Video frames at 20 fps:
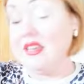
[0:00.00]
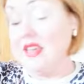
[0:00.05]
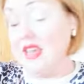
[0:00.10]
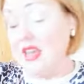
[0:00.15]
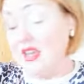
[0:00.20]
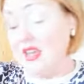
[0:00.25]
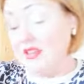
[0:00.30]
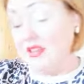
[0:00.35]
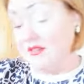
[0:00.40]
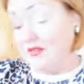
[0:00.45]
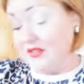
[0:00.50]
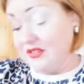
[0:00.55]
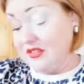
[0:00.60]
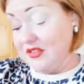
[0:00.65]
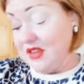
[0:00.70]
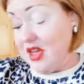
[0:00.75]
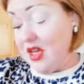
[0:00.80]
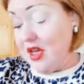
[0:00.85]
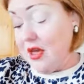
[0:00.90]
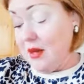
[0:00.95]
canvas
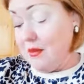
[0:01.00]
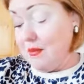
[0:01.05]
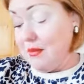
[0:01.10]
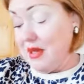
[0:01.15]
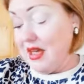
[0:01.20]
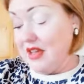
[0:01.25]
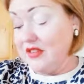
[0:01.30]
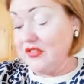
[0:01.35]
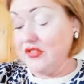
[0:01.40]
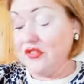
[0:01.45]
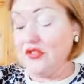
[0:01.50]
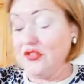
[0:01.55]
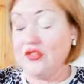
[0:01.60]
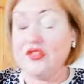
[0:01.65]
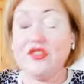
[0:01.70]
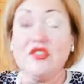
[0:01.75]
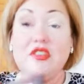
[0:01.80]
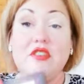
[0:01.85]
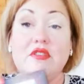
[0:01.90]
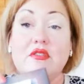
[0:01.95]
master
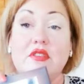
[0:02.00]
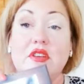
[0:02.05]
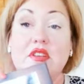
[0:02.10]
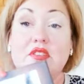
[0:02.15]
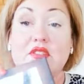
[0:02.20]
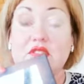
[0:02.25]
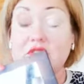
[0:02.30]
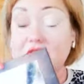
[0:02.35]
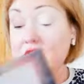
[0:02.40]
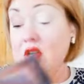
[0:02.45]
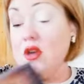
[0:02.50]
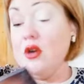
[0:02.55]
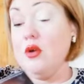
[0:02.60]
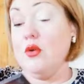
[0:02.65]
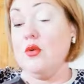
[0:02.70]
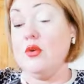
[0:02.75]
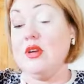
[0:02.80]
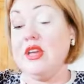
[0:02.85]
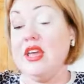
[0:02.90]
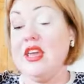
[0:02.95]
series.
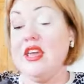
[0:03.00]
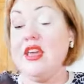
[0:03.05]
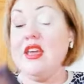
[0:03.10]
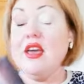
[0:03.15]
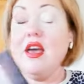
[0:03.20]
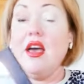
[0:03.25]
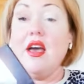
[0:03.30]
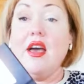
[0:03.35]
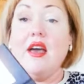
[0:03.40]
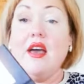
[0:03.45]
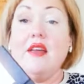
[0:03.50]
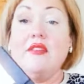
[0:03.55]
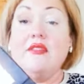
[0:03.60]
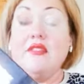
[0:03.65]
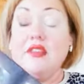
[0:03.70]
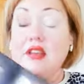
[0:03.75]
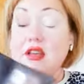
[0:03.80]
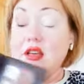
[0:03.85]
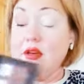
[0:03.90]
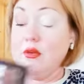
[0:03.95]
Okay, and
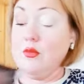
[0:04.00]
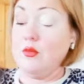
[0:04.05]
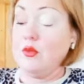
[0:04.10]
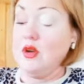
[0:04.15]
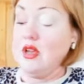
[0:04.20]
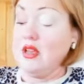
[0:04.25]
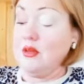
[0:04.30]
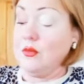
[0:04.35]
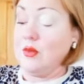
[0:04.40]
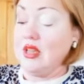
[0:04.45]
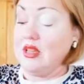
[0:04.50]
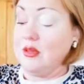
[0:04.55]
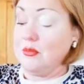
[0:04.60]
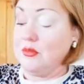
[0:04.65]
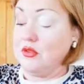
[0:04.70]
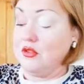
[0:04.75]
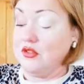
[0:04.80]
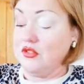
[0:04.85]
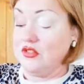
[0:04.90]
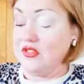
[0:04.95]
why
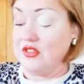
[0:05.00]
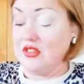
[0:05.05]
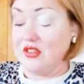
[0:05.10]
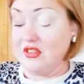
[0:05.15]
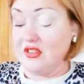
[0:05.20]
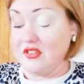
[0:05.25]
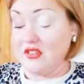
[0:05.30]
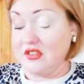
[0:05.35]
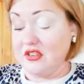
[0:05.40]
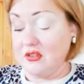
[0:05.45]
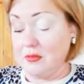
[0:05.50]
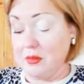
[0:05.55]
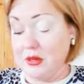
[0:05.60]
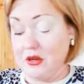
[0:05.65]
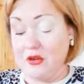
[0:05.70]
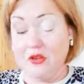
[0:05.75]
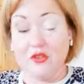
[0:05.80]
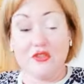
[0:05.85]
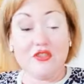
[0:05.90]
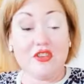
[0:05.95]
I'm using this is because